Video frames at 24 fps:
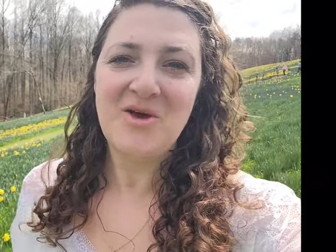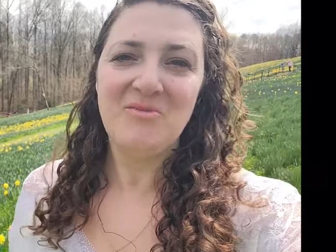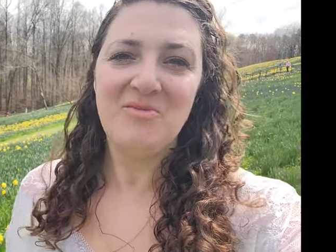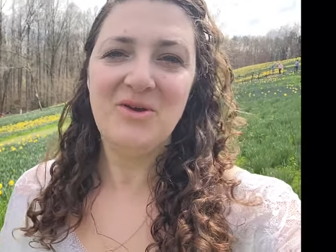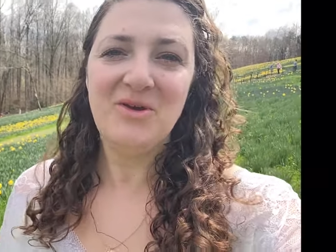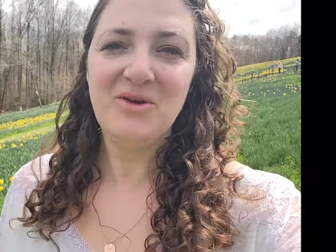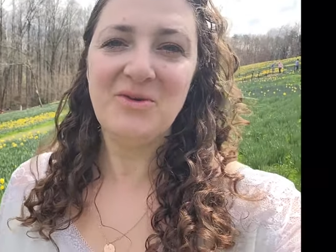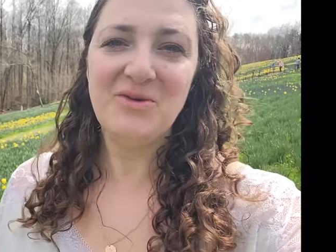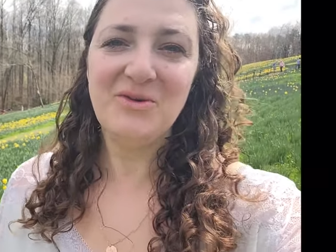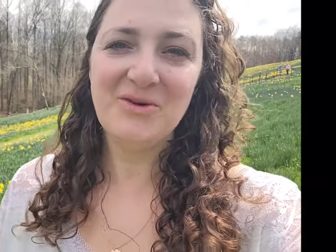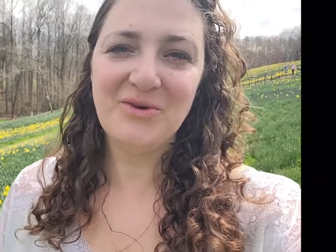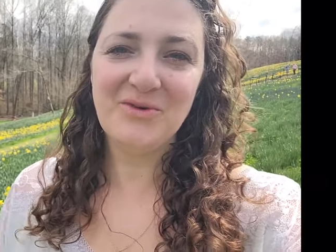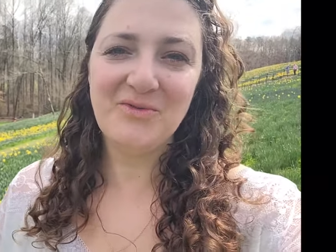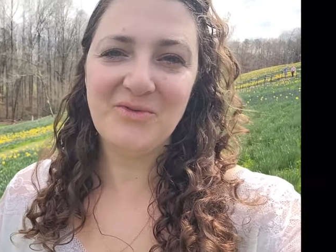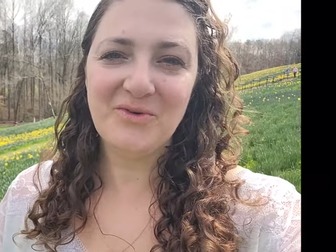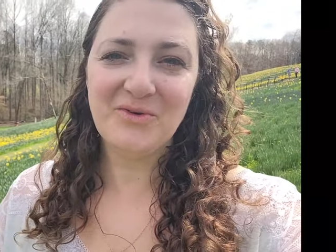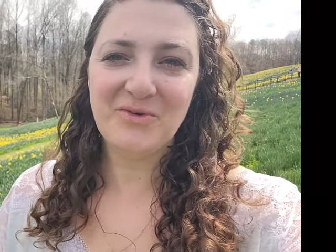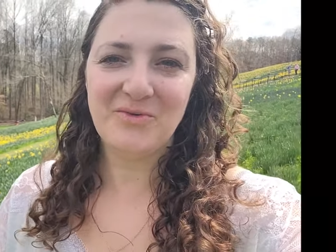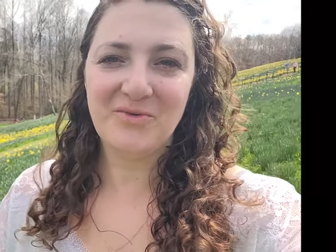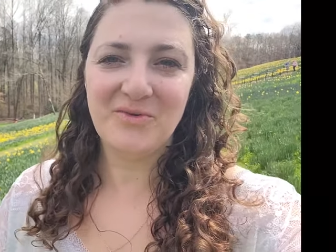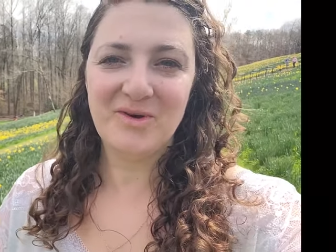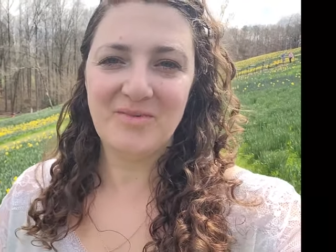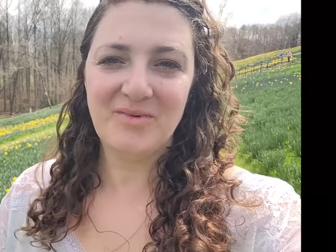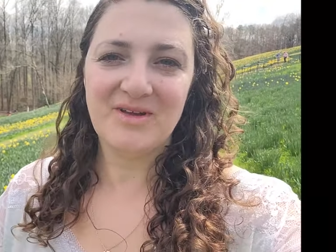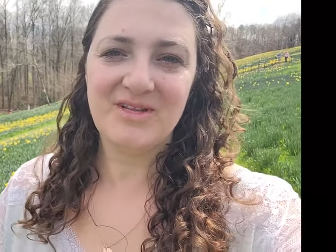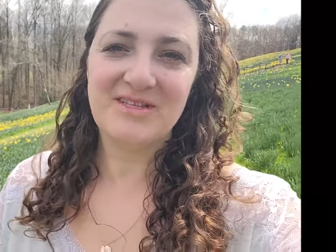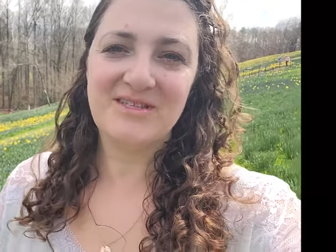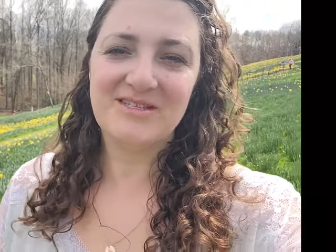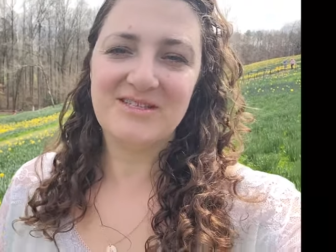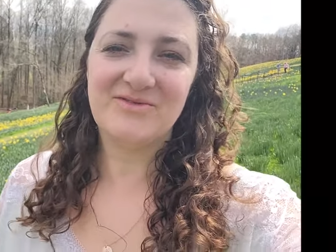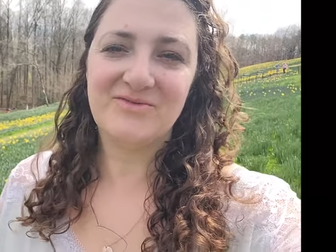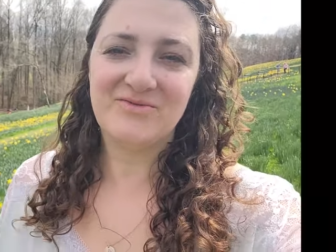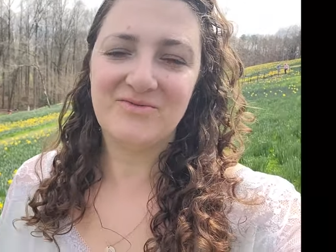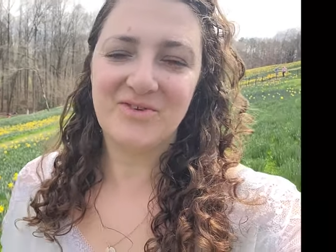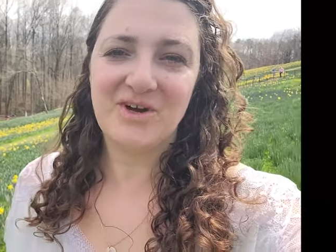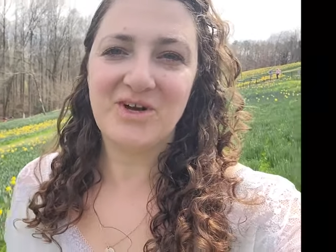beautiful
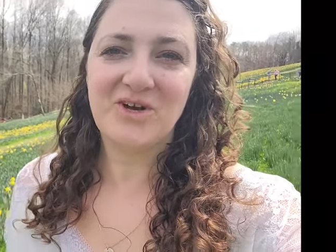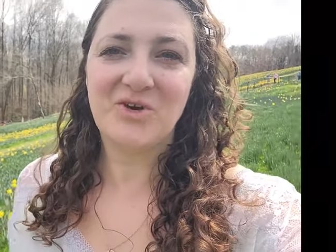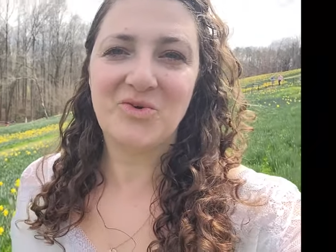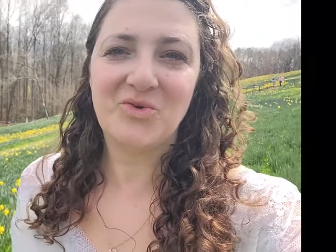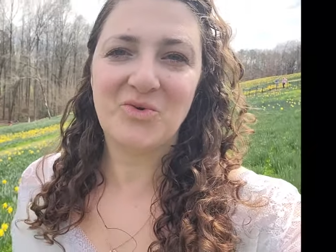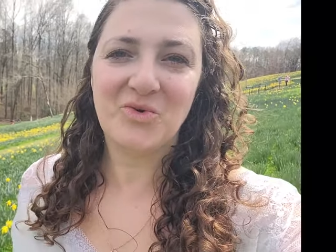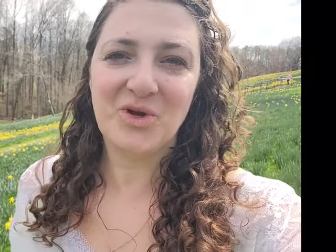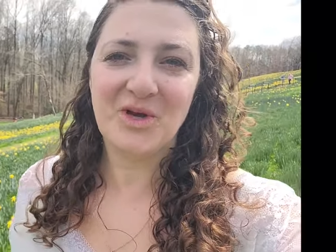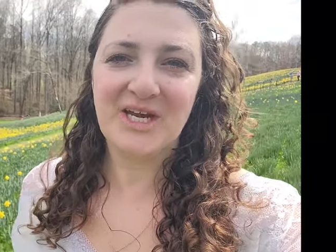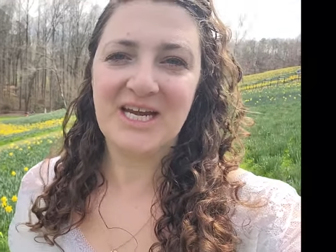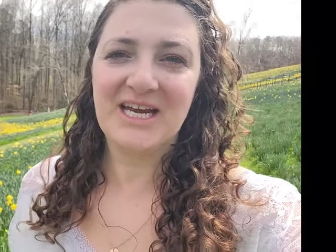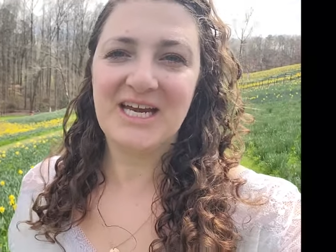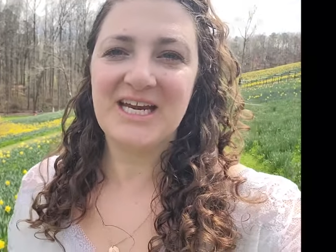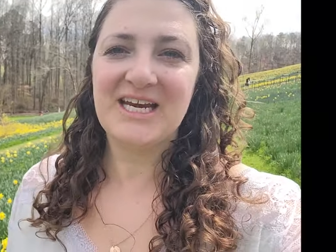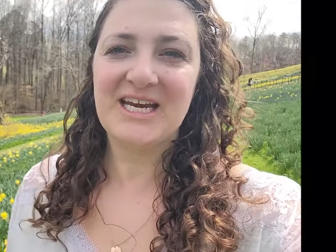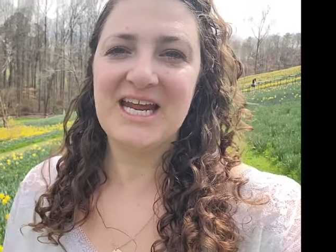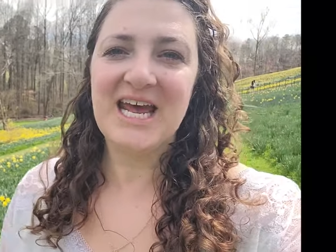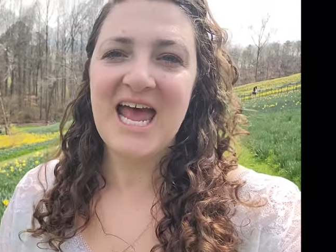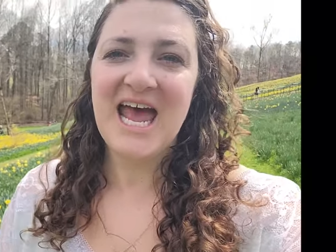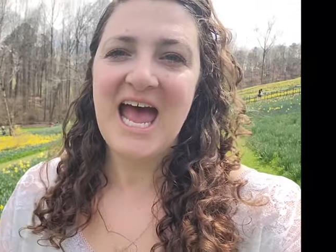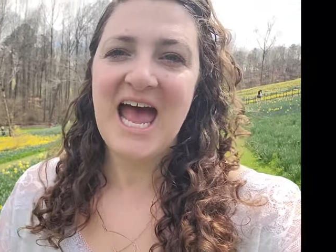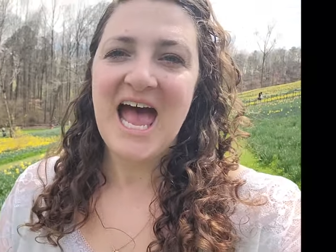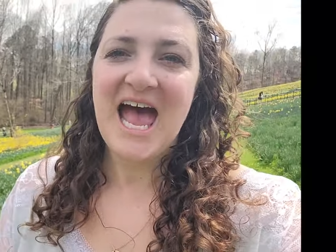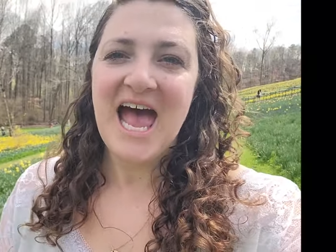ribbons of green